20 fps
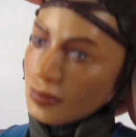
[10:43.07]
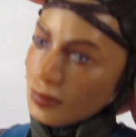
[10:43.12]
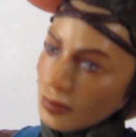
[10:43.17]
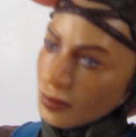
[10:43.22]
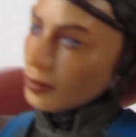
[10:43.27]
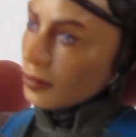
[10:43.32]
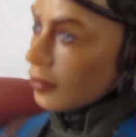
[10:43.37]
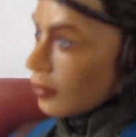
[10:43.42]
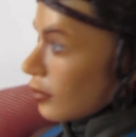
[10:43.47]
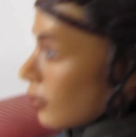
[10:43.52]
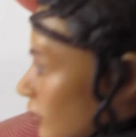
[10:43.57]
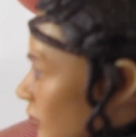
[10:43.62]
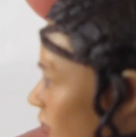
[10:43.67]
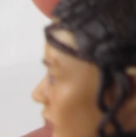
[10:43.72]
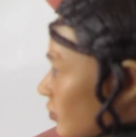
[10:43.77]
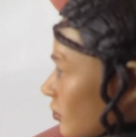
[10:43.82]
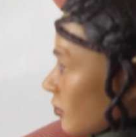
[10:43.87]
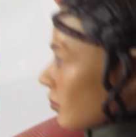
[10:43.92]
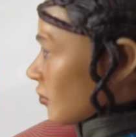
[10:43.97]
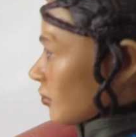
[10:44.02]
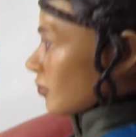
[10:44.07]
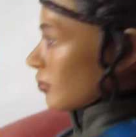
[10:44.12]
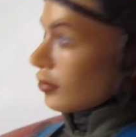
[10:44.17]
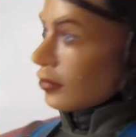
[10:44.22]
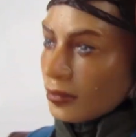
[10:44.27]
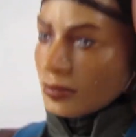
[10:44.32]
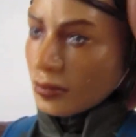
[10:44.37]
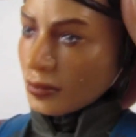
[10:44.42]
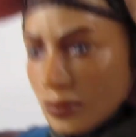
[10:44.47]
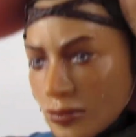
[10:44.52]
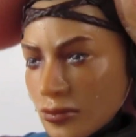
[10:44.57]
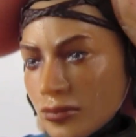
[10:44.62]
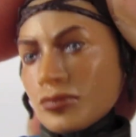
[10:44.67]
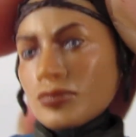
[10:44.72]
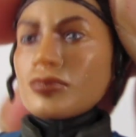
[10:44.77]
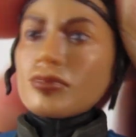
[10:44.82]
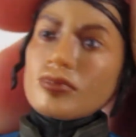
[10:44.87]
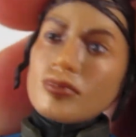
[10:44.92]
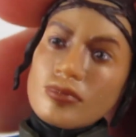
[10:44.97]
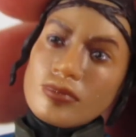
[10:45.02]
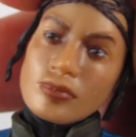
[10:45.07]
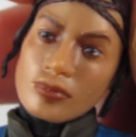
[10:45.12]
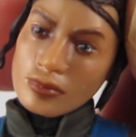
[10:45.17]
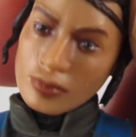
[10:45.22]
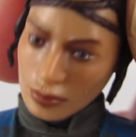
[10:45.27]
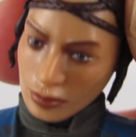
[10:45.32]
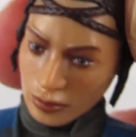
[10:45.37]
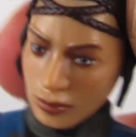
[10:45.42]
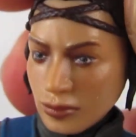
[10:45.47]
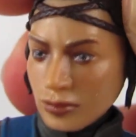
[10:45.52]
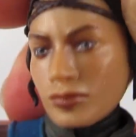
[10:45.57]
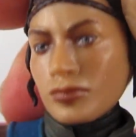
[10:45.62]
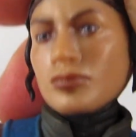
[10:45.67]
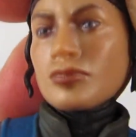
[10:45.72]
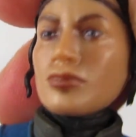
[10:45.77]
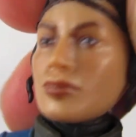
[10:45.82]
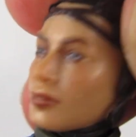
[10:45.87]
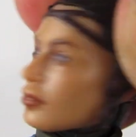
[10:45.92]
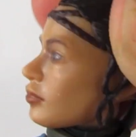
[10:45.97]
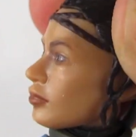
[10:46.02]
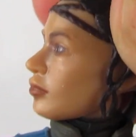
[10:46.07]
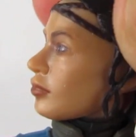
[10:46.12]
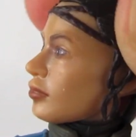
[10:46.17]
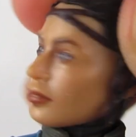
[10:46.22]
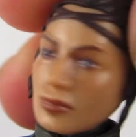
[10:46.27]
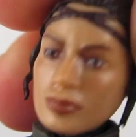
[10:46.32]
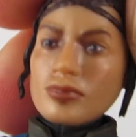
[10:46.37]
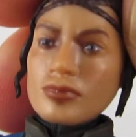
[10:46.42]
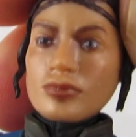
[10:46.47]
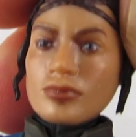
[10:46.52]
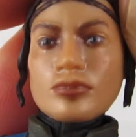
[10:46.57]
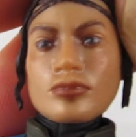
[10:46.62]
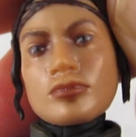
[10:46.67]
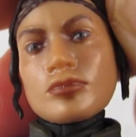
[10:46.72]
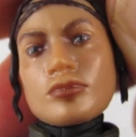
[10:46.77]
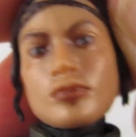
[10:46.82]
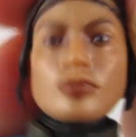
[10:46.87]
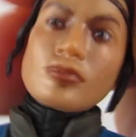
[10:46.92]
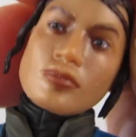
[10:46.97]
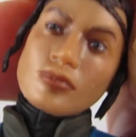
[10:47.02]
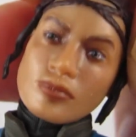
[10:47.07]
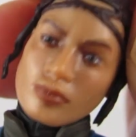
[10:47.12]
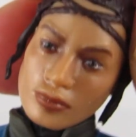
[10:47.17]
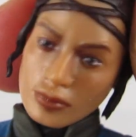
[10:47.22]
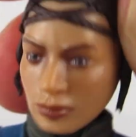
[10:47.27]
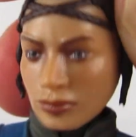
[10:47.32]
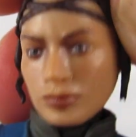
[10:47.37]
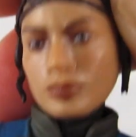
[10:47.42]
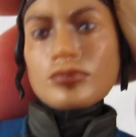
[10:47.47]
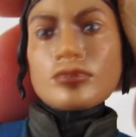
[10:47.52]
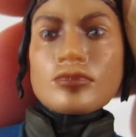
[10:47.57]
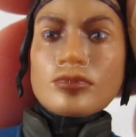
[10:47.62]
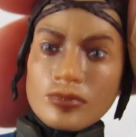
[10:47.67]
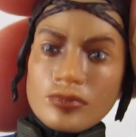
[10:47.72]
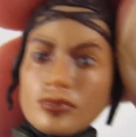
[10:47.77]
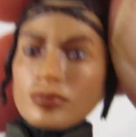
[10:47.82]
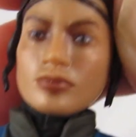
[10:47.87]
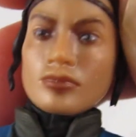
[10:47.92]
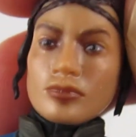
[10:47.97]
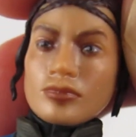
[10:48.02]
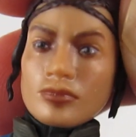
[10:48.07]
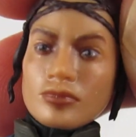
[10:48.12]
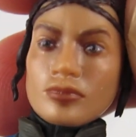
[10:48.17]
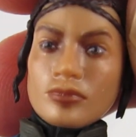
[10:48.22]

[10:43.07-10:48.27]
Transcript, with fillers: But this hair mold, along with the design of the neck, I mean, she can go all over the place. This is freaking